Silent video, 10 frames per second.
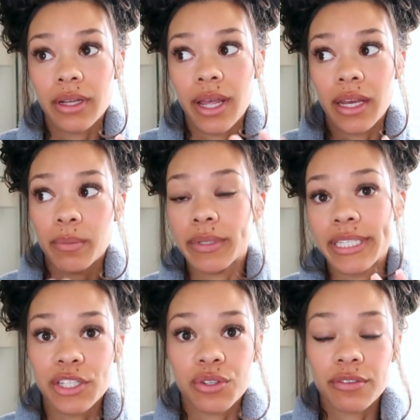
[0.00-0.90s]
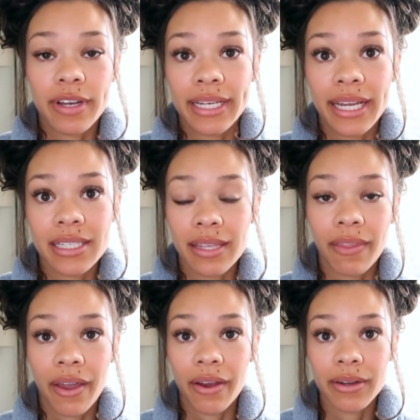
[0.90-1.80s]
any potential findings in
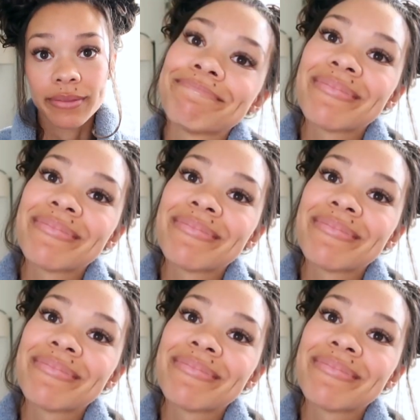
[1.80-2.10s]
there.